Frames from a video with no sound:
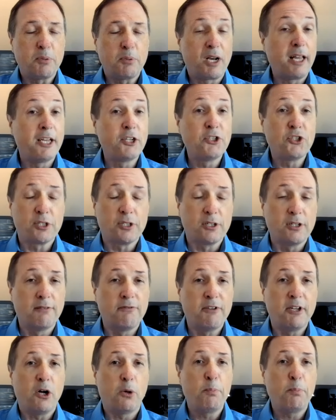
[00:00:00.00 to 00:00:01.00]
pleasure
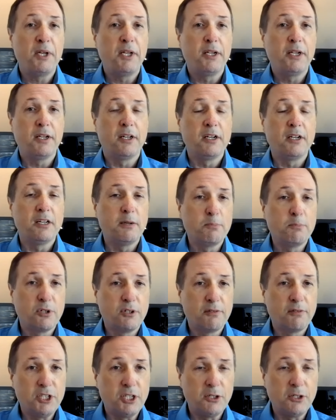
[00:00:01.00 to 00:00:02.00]
of helping a
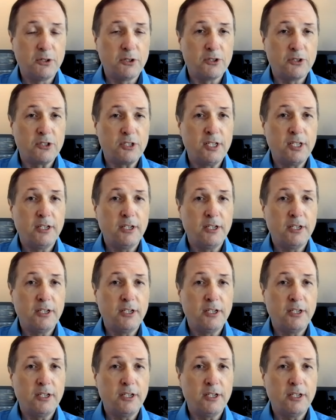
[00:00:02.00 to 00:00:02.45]
number of donors